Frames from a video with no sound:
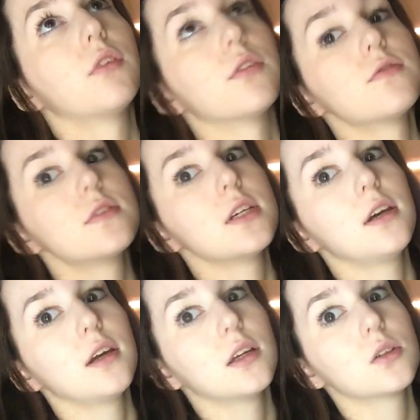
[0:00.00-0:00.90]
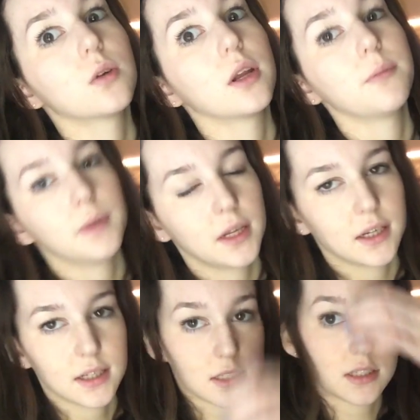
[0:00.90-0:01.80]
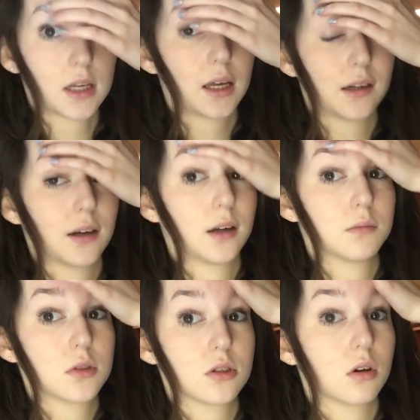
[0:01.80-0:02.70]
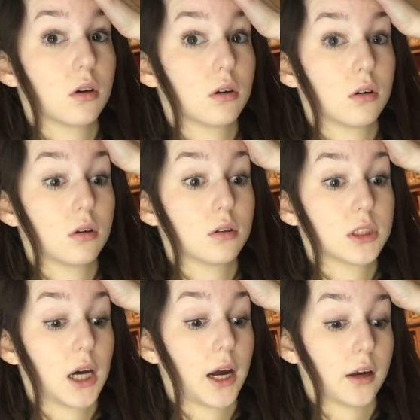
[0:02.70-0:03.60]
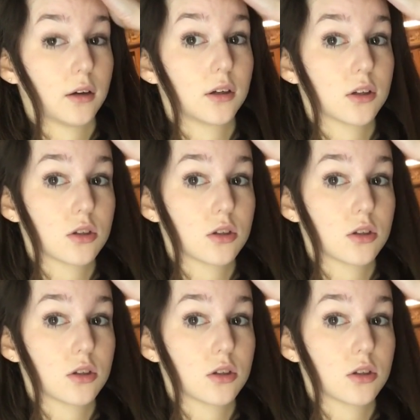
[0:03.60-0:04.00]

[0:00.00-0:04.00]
15-20 minutes and I'm so tired,